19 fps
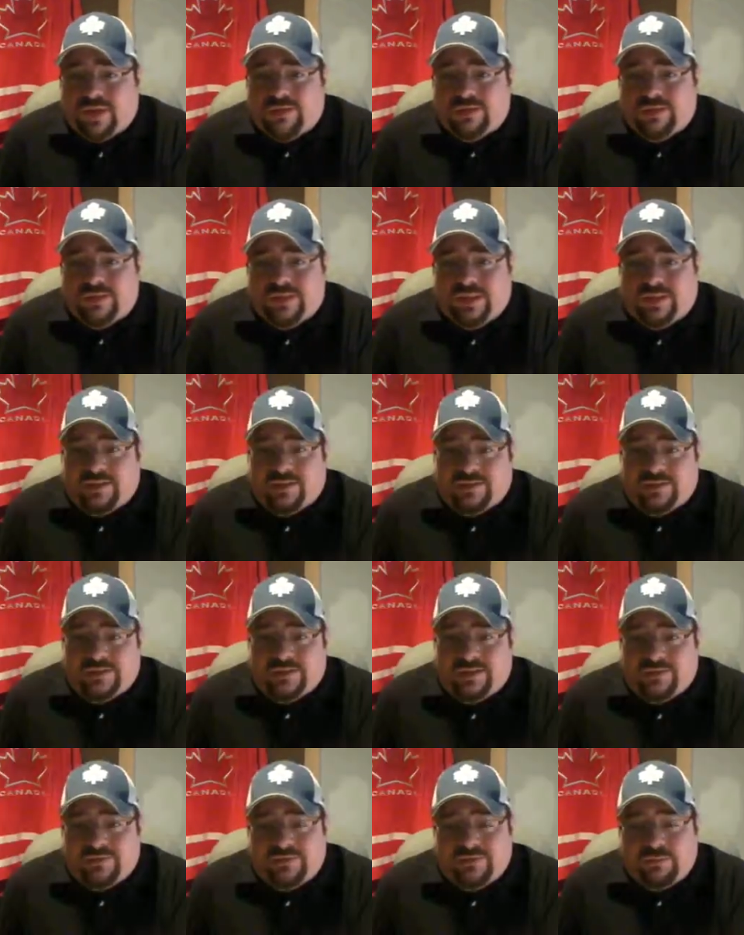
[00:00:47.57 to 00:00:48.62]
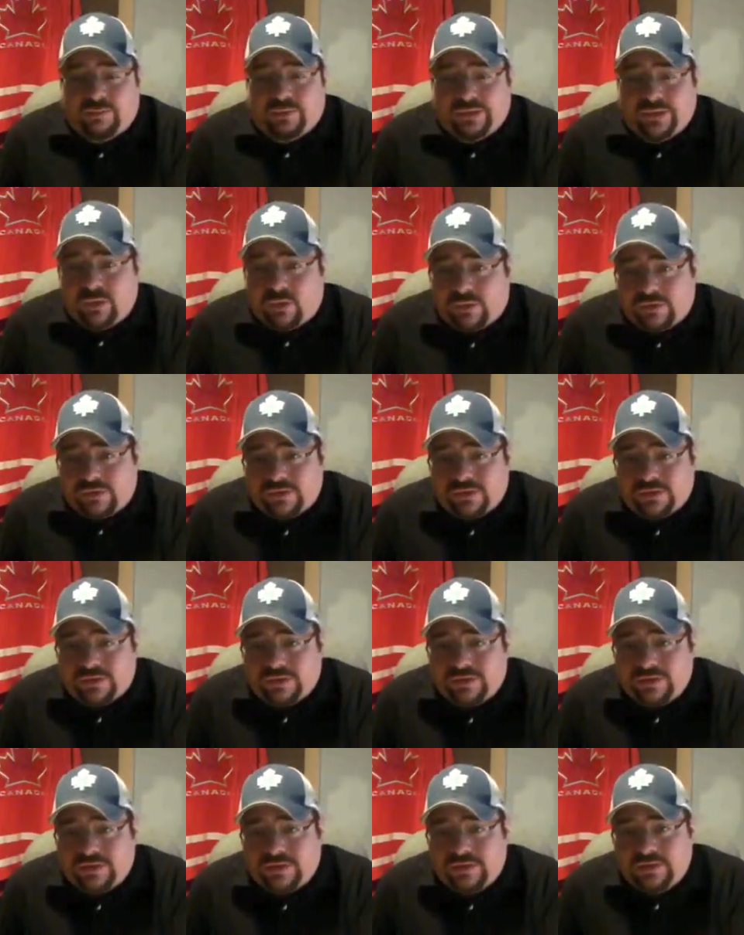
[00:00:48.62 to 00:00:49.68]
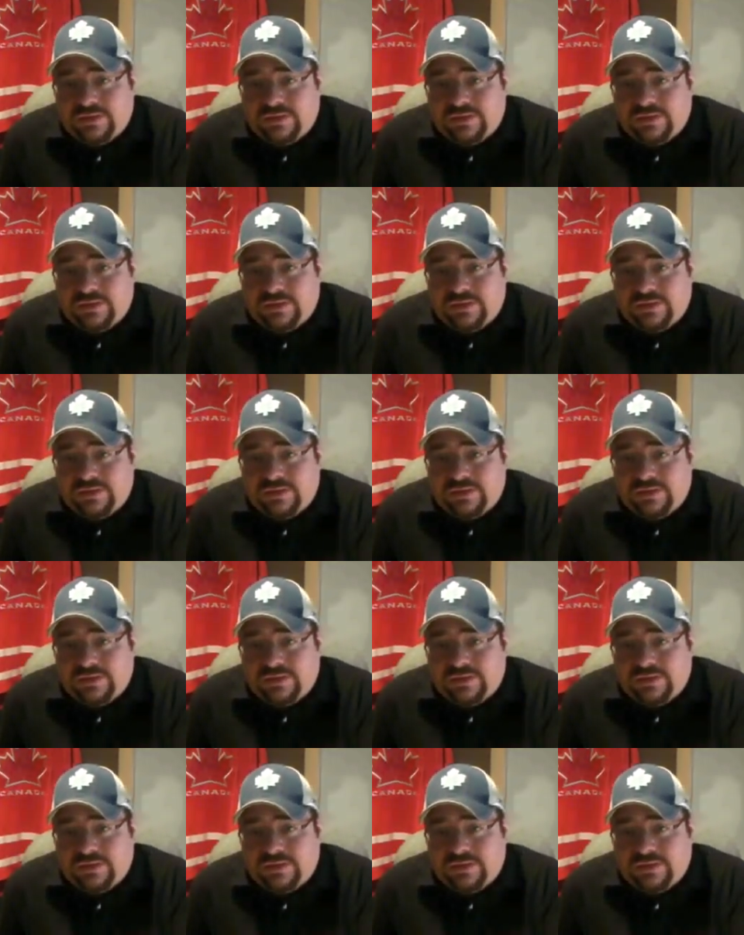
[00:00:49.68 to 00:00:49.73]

hundreds of thousands of pre-orders.